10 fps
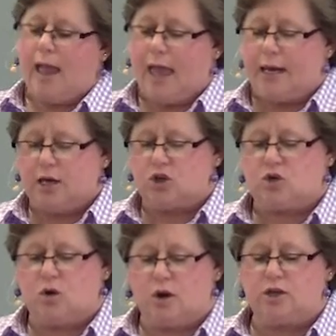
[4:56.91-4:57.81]
and his
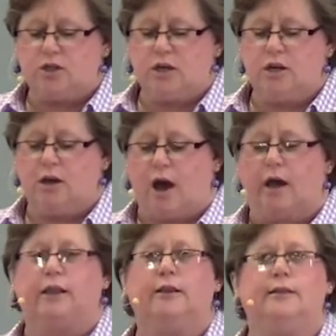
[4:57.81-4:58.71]
trust in
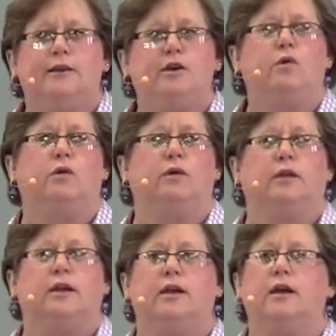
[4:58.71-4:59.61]
God
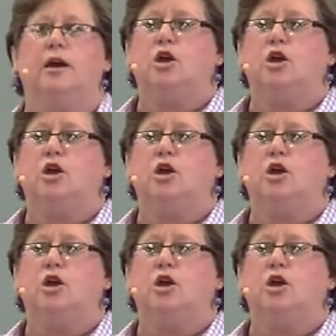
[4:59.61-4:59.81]
literally